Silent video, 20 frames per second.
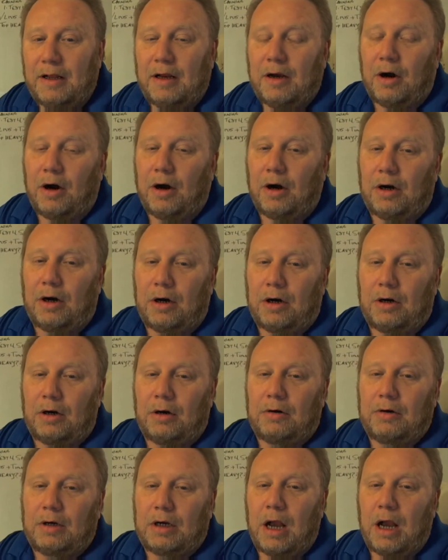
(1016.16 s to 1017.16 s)

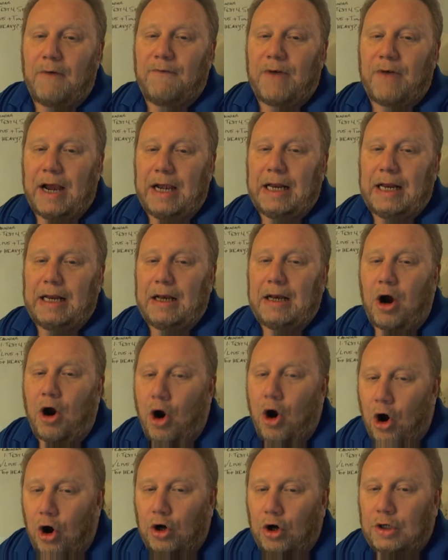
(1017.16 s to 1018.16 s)
are going to find it
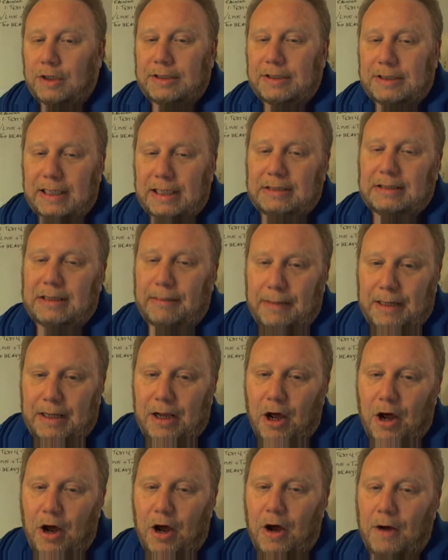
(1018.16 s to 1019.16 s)
harder to send somebody
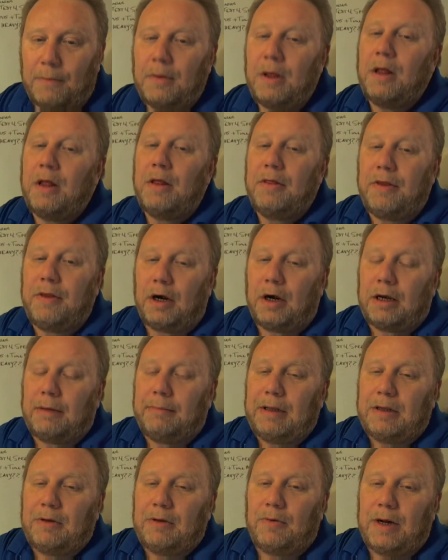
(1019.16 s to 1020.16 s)
home. They're going
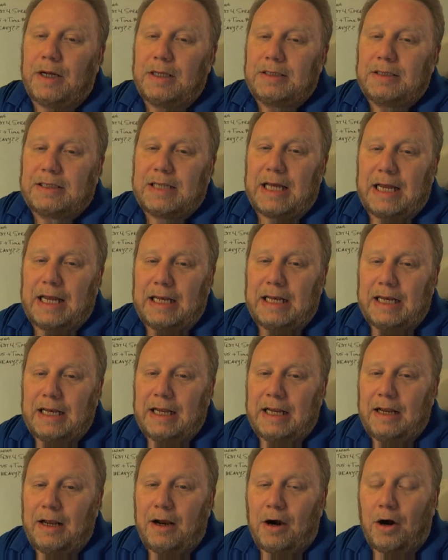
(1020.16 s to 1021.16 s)
to be the ones that
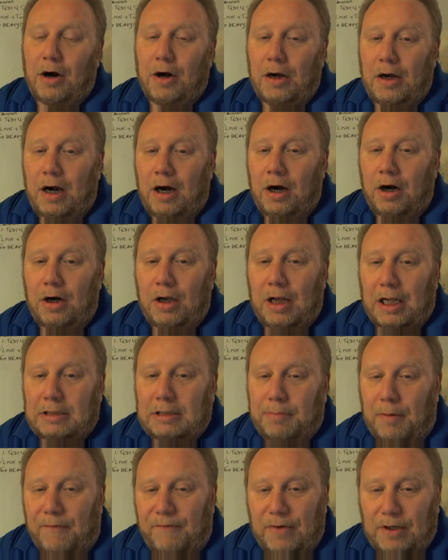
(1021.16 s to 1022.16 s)
are less
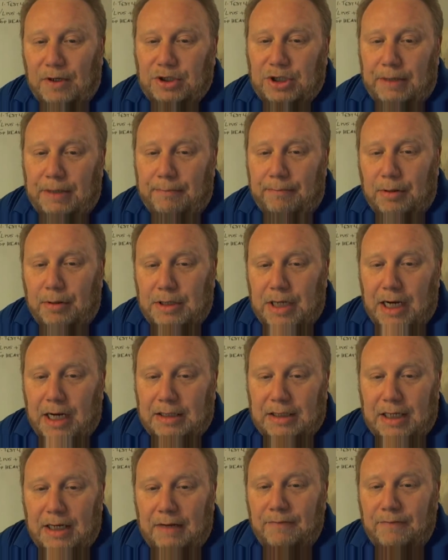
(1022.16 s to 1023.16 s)
proficient and
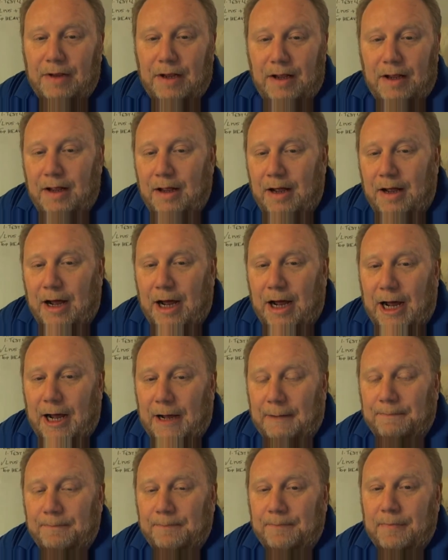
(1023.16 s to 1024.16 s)
productive.
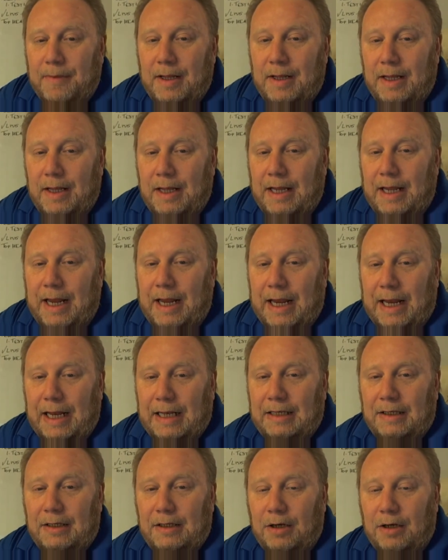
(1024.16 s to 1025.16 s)
And
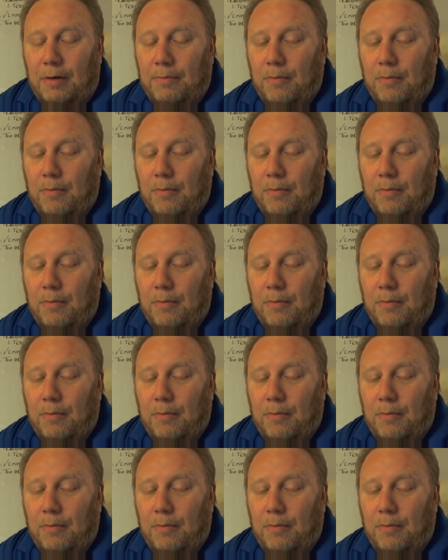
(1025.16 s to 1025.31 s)
they're